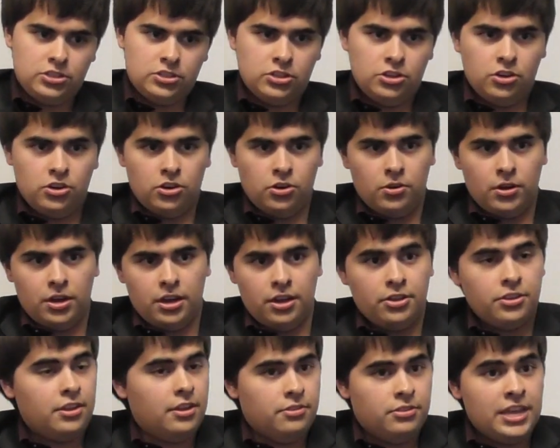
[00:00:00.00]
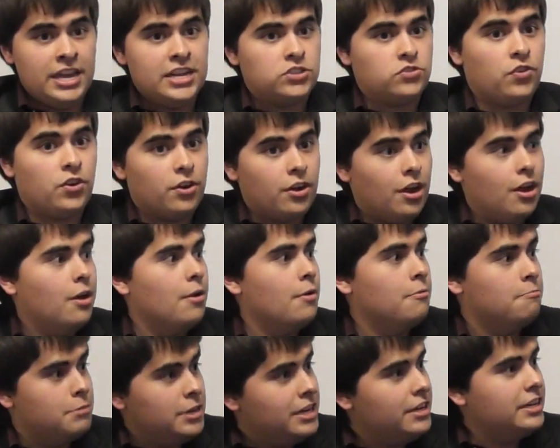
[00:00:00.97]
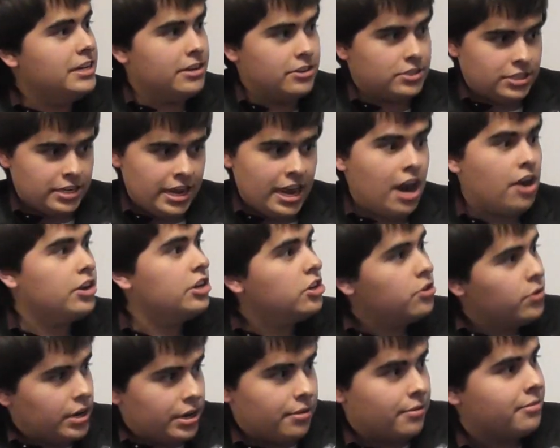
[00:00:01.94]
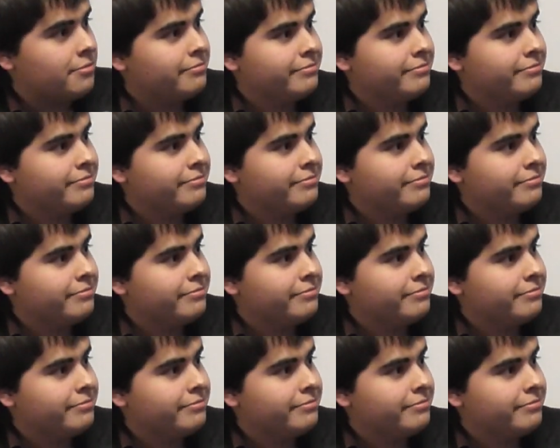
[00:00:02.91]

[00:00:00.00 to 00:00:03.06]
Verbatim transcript: So uh, thanks for uh, being here today. How are you doing?